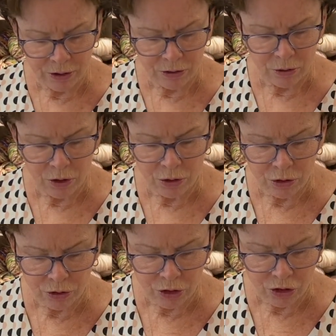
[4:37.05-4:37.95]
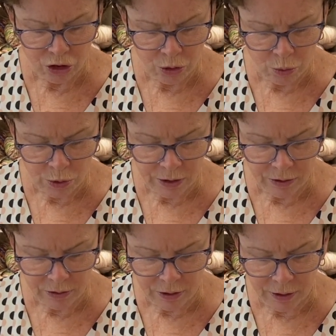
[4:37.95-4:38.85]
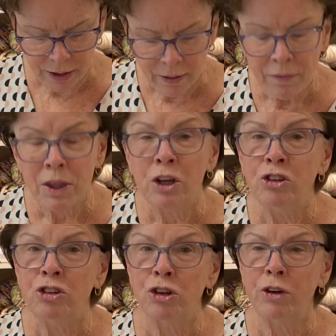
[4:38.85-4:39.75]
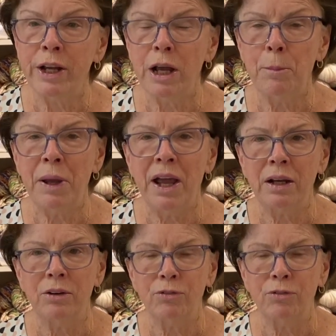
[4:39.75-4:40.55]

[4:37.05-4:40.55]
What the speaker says: So those are the two. One is a Surrey Alpaca.